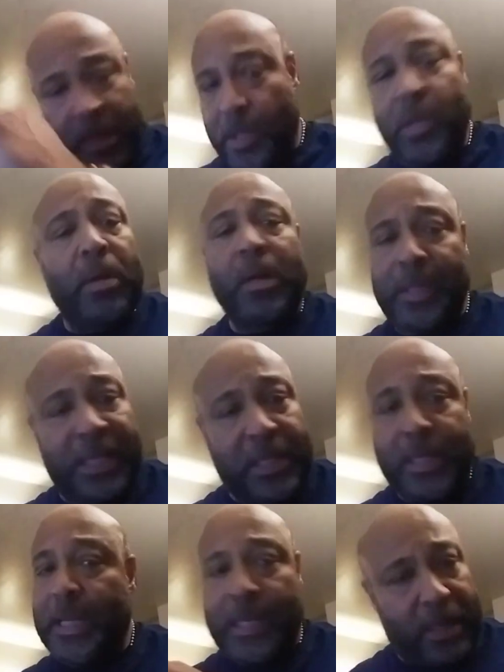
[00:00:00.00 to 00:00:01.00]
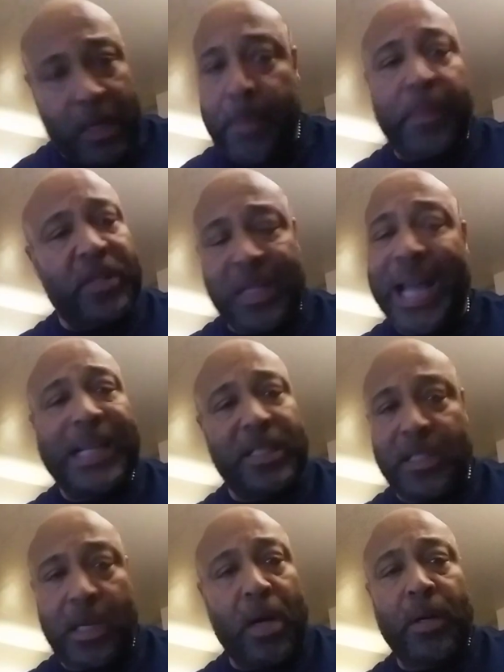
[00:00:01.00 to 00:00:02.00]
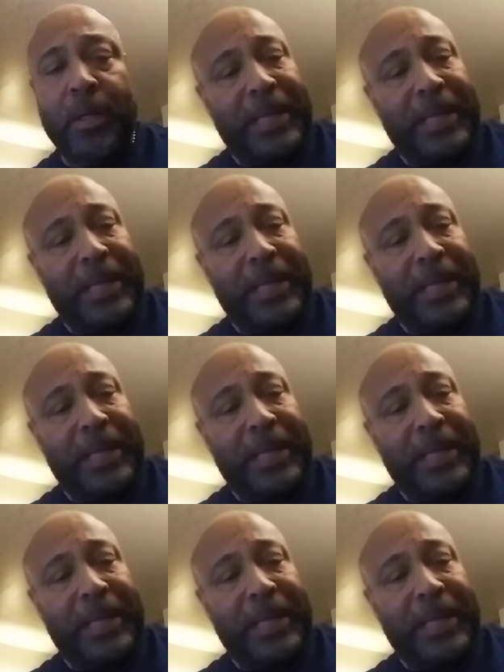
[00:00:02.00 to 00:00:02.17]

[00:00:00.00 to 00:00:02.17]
you're going to at least get a couple slices, dog.